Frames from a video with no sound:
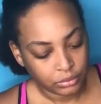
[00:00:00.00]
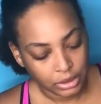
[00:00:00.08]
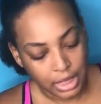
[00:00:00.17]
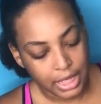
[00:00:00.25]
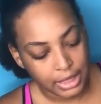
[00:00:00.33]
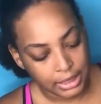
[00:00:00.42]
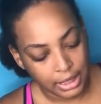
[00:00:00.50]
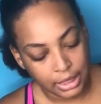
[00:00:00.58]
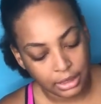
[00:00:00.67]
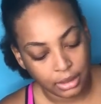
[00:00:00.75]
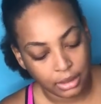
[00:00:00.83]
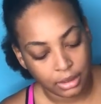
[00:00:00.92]
lace,
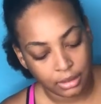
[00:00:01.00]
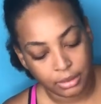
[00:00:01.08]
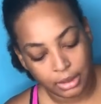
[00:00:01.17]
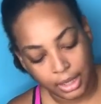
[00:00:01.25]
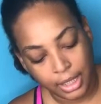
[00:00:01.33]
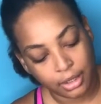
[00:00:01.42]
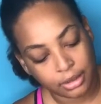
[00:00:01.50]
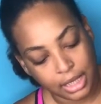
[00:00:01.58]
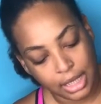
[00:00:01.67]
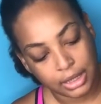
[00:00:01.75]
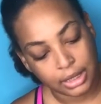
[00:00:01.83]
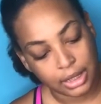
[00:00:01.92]
and the
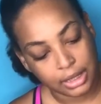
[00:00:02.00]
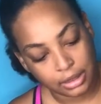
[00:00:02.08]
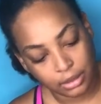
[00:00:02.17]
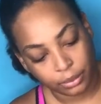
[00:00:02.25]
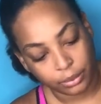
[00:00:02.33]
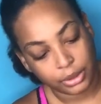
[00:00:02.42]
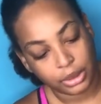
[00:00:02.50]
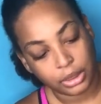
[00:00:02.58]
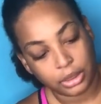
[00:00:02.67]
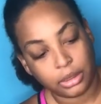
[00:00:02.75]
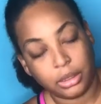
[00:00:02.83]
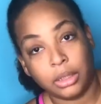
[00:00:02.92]
hairline does look really
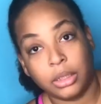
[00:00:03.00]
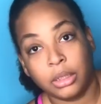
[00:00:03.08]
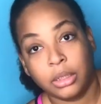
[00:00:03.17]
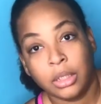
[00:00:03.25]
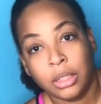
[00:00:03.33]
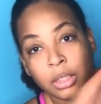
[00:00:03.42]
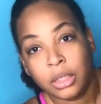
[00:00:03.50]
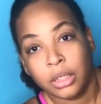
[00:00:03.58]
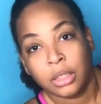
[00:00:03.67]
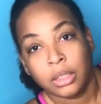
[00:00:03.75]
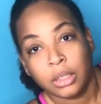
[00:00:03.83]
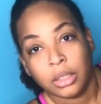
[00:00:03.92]
good
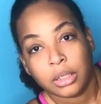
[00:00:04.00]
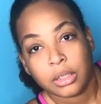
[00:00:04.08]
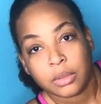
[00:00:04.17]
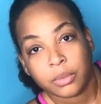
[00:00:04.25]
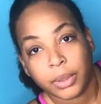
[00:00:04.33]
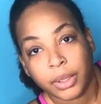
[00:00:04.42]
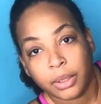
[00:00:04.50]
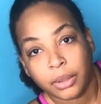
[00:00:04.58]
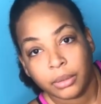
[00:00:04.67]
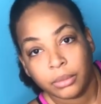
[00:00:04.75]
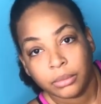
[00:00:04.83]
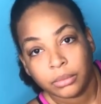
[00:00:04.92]
as
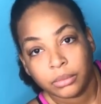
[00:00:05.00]
well.